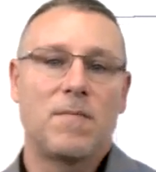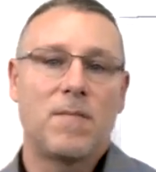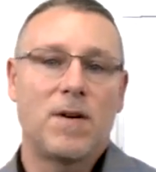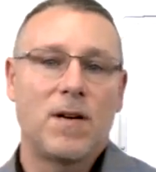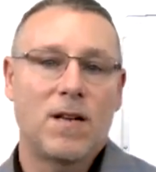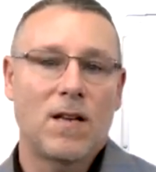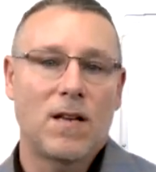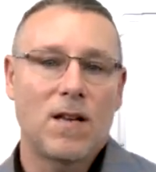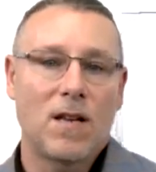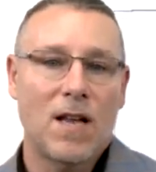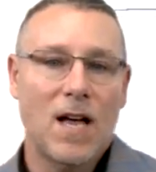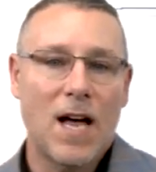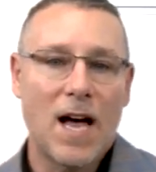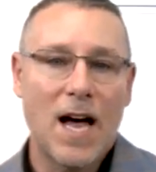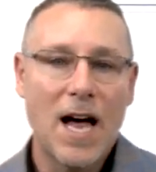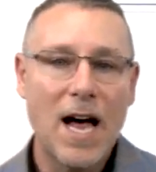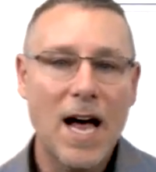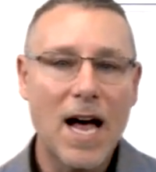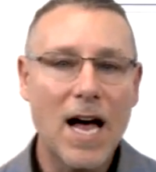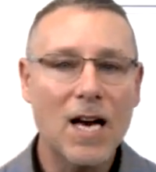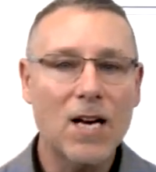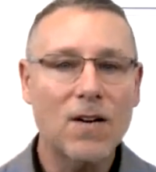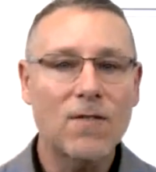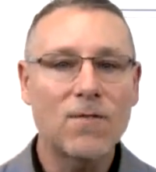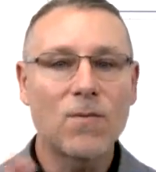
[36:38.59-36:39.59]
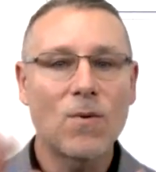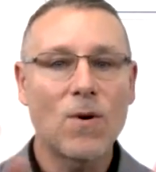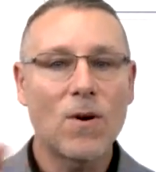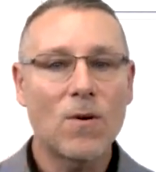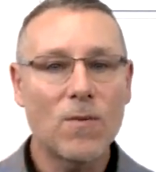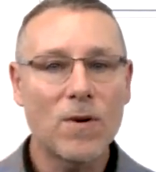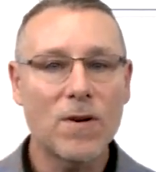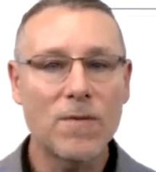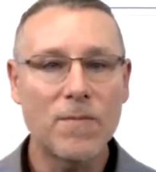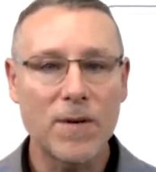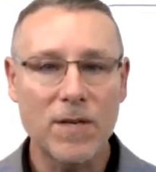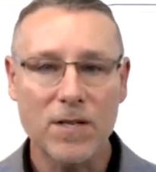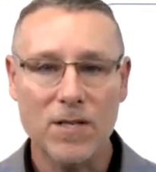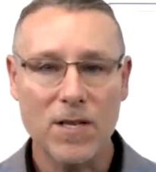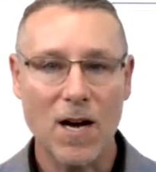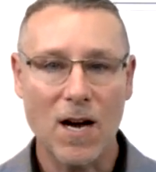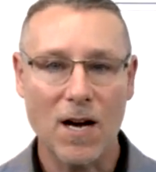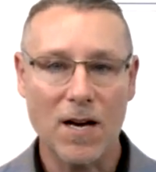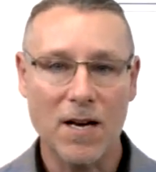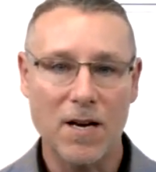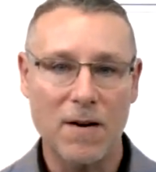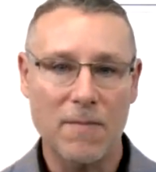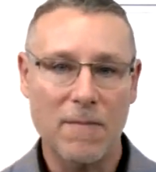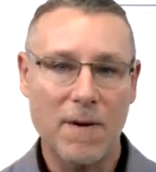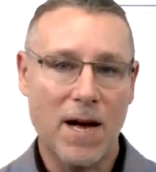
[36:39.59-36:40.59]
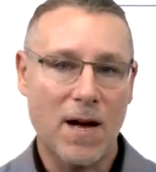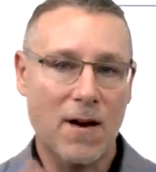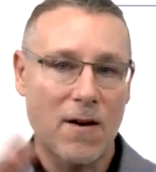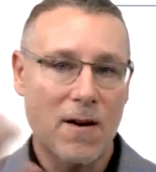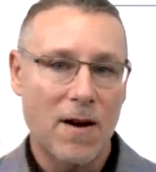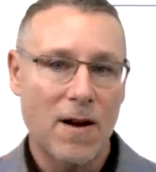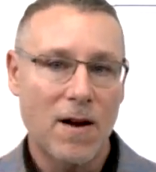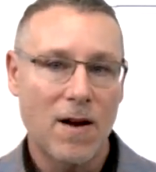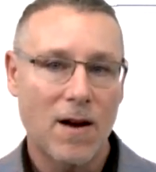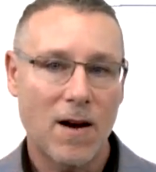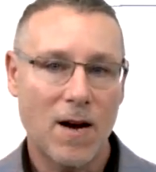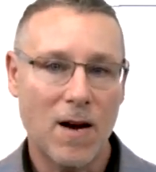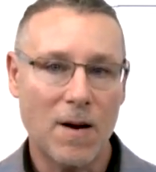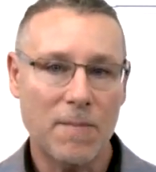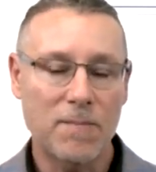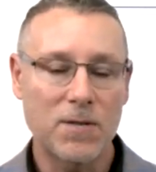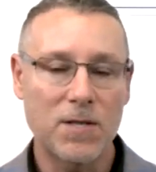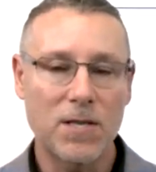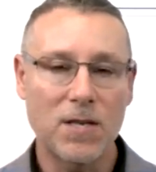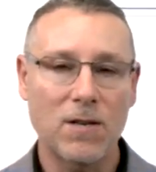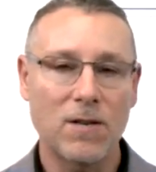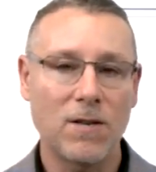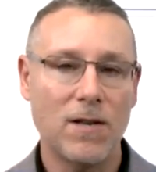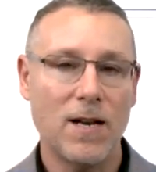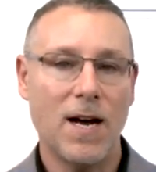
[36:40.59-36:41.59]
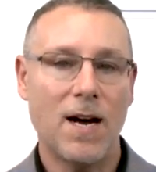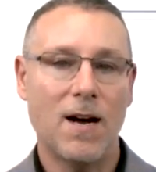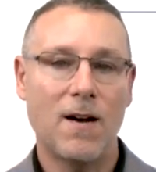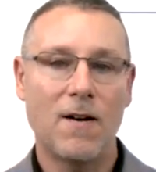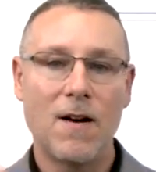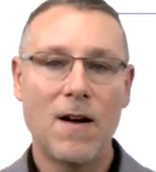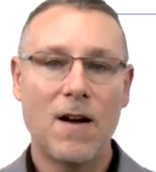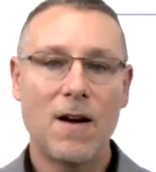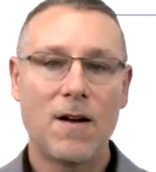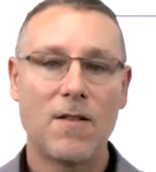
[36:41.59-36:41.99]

a lot of what we've been talking about up till now.